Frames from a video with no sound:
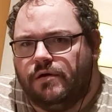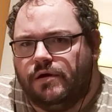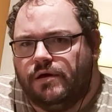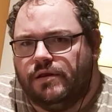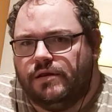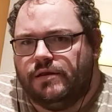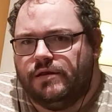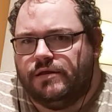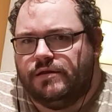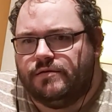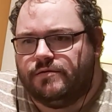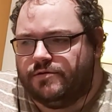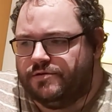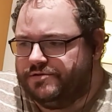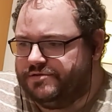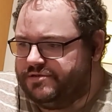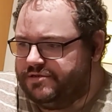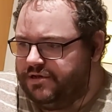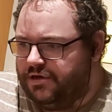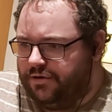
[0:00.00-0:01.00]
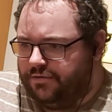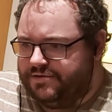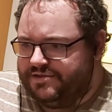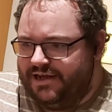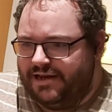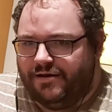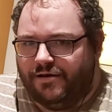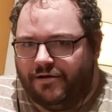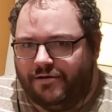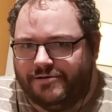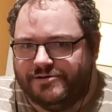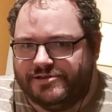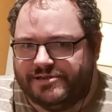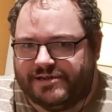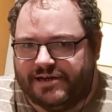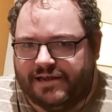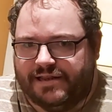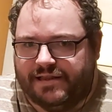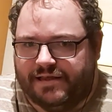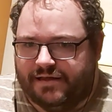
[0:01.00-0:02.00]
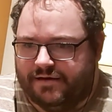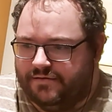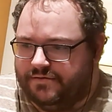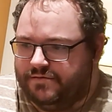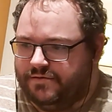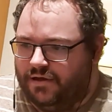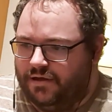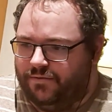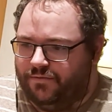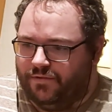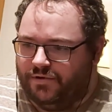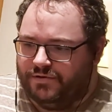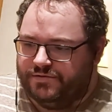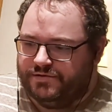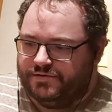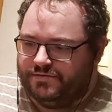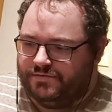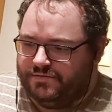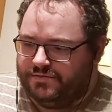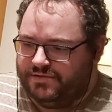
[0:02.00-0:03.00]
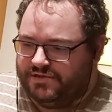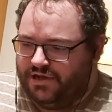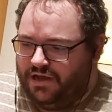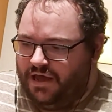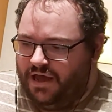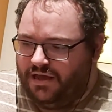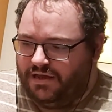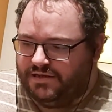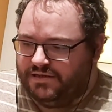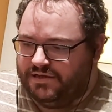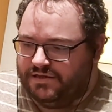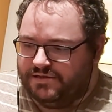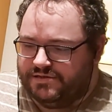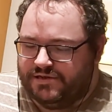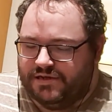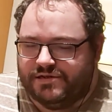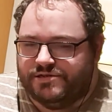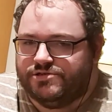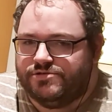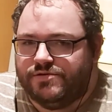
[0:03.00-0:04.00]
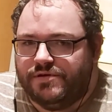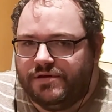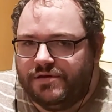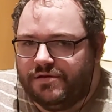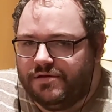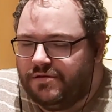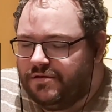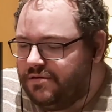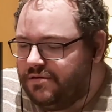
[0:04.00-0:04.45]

and because, you know, technologically they're like what, 18th century.